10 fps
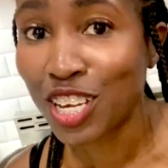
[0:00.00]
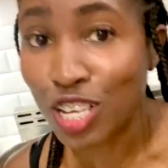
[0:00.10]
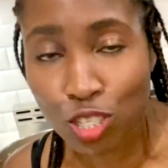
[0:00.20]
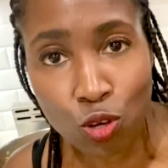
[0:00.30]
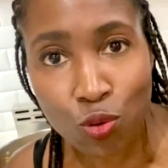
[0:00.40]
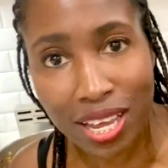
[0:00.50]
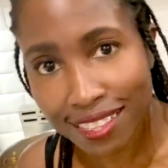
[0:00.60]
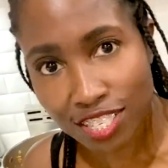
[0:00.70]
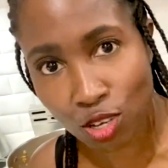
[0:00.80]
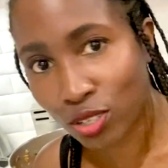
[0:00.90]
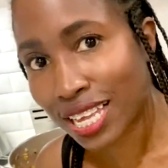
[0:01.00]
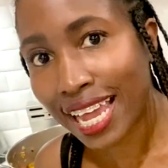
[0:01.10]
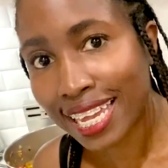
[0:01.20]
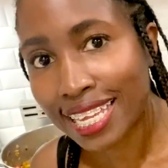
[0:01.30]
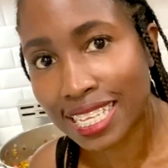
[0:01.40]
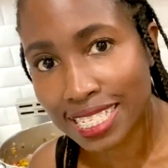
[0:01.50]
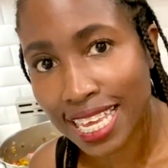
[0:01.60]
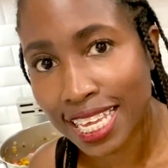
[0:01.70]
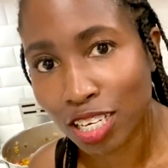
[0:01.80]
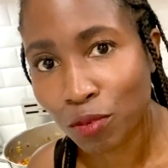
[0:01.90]
So you get this cooked ackee in the
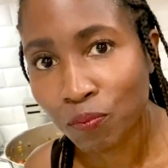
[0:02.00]
tin,